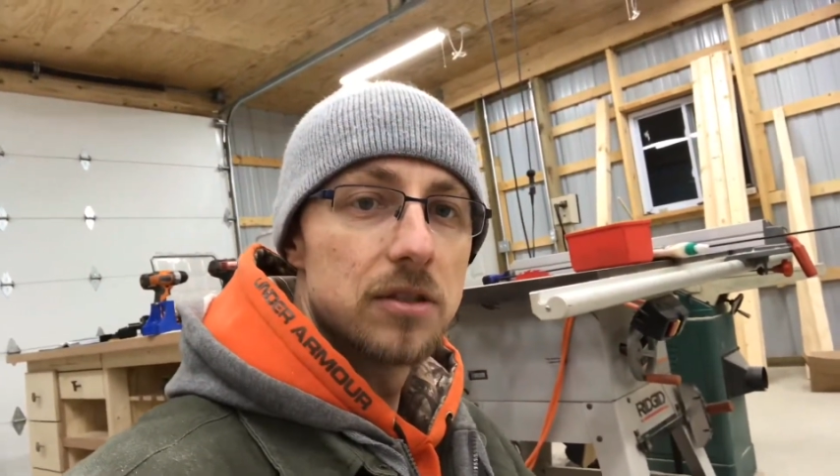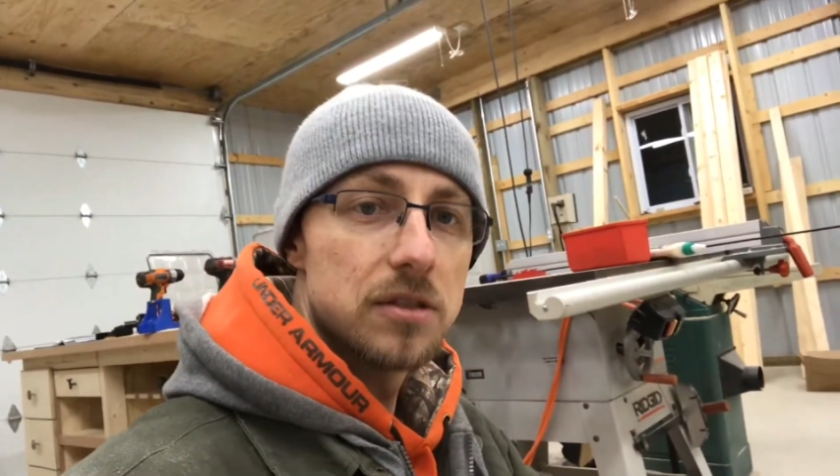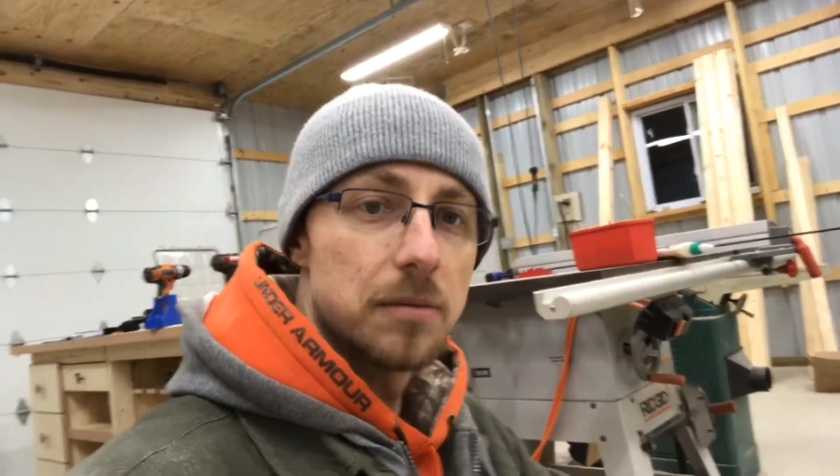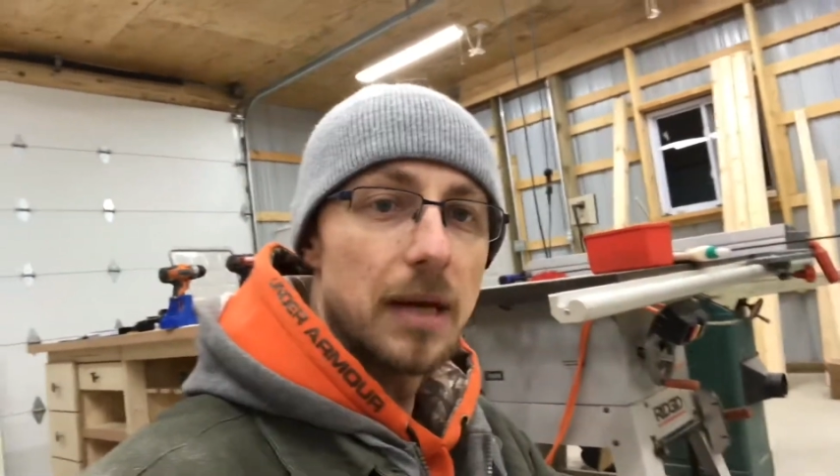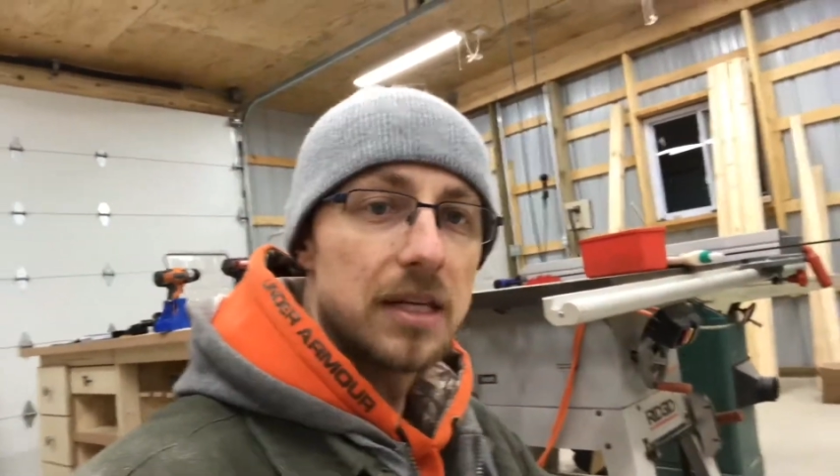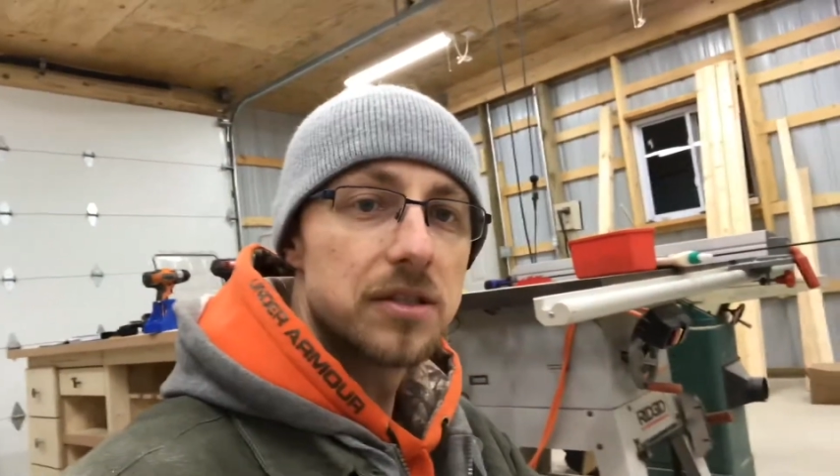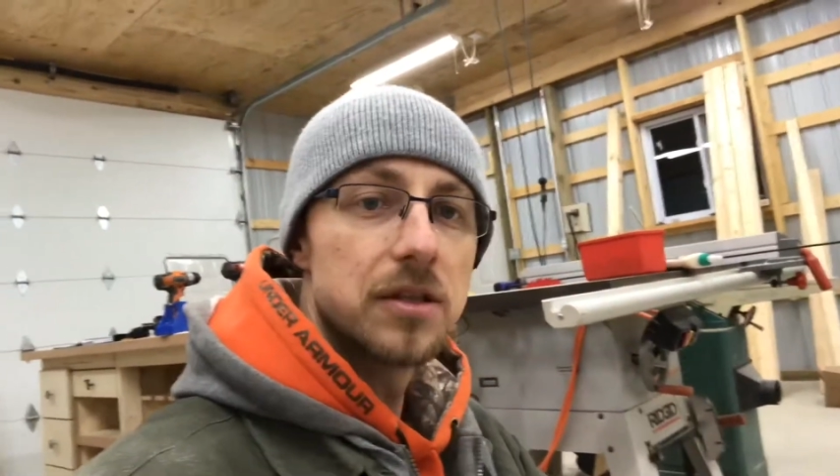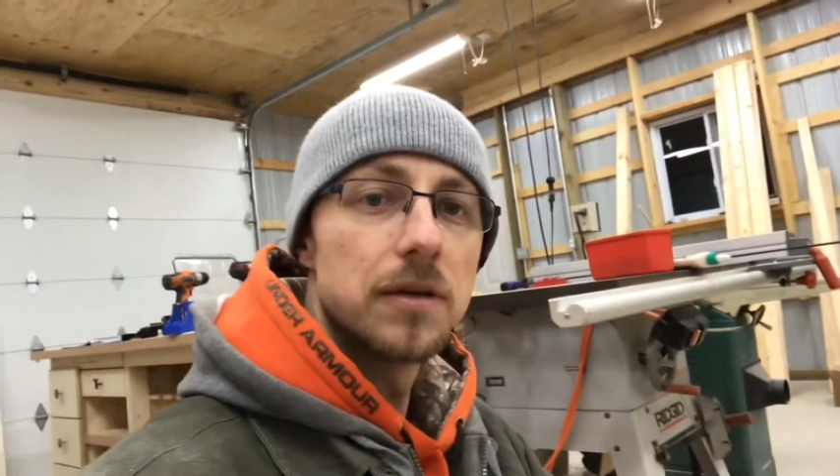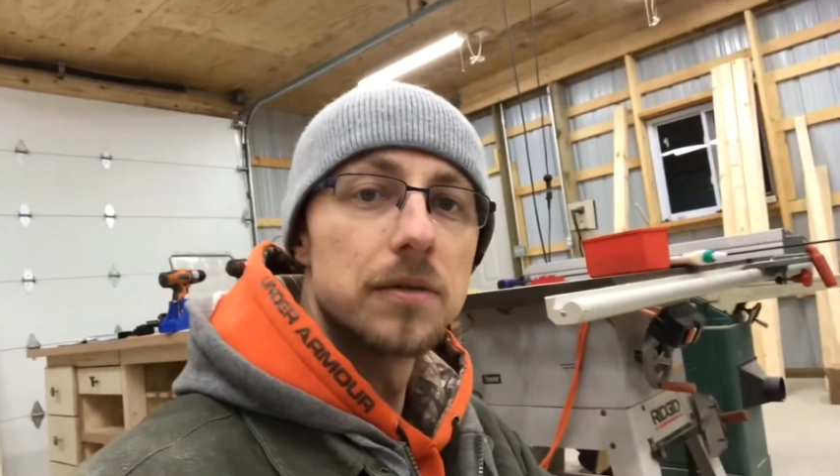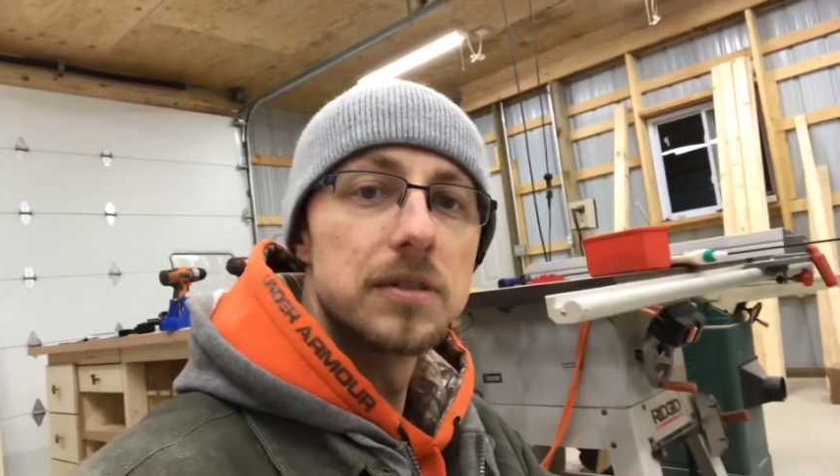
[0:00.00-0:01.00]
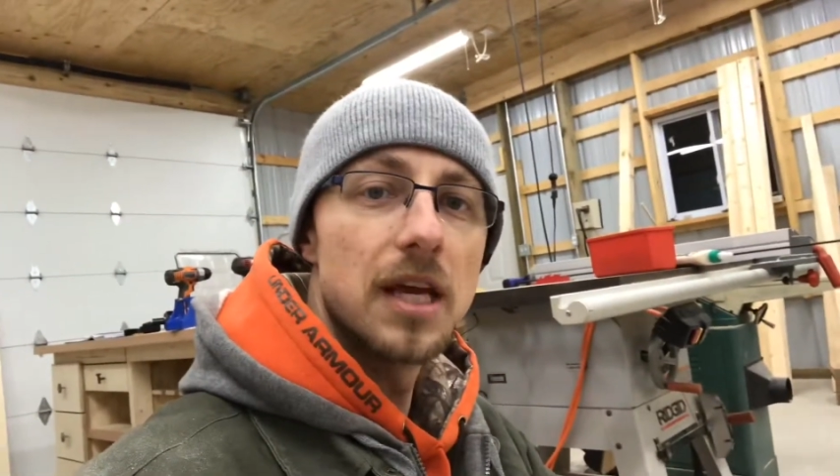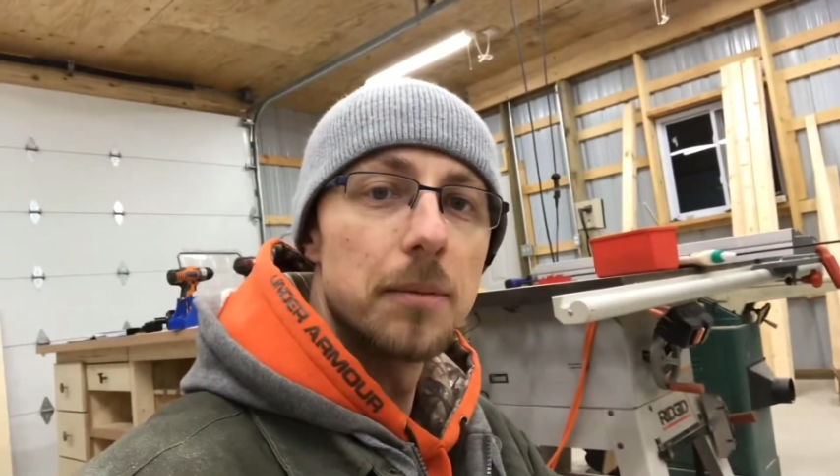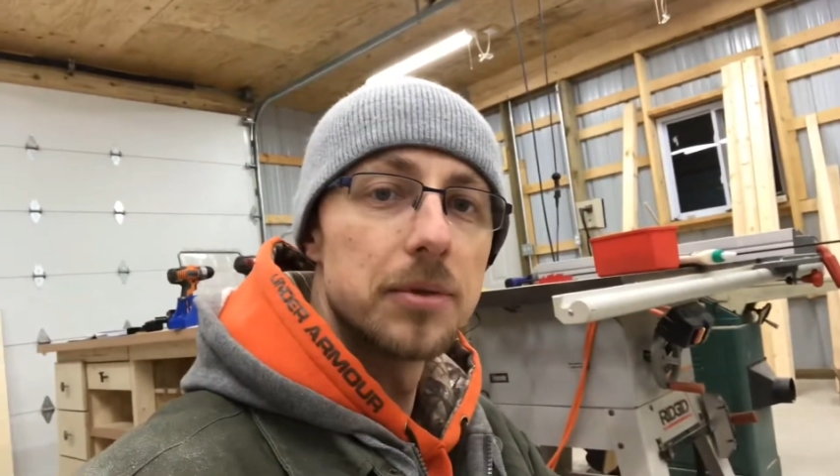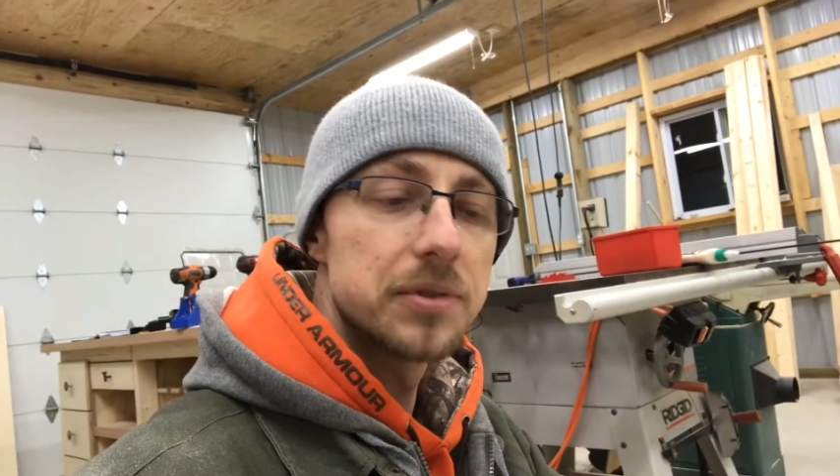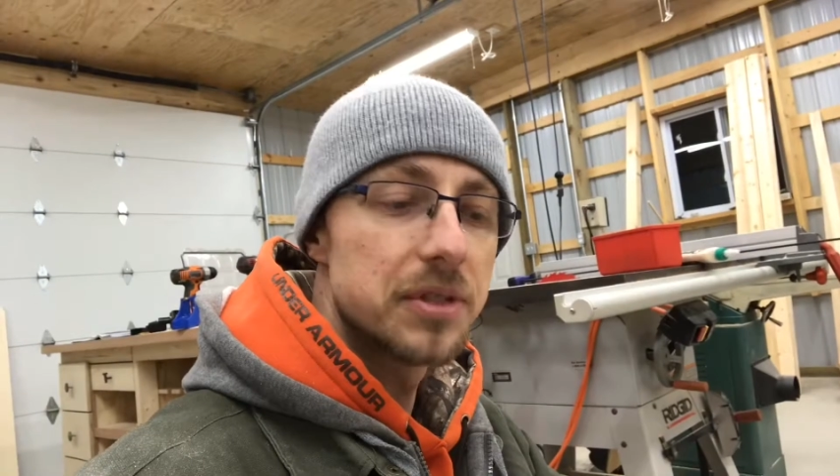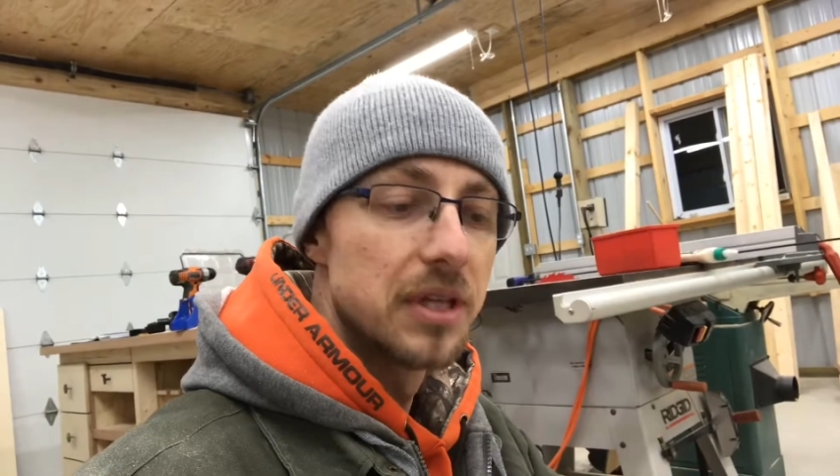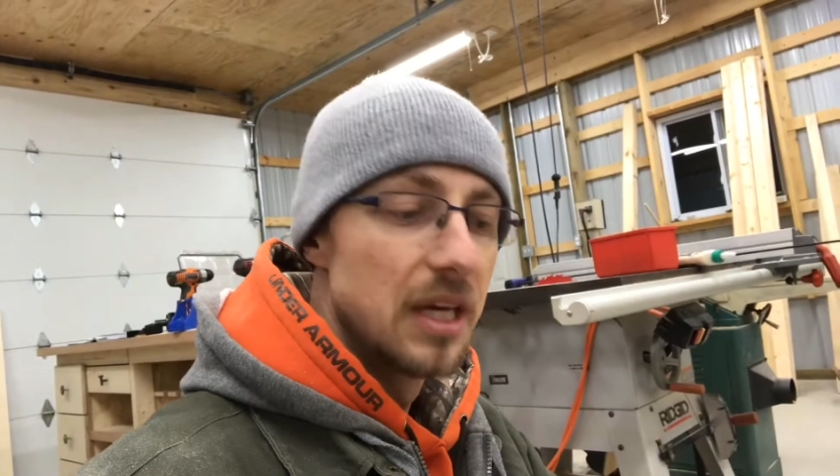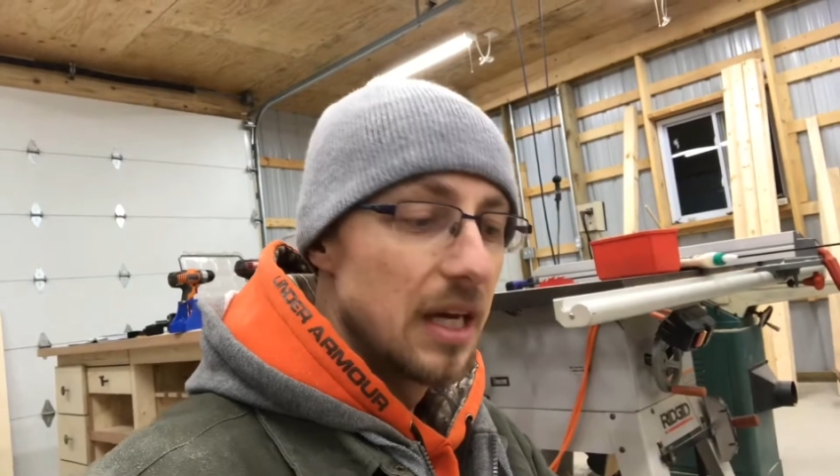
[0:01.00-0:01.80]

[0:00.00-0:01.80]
just to match the other tables,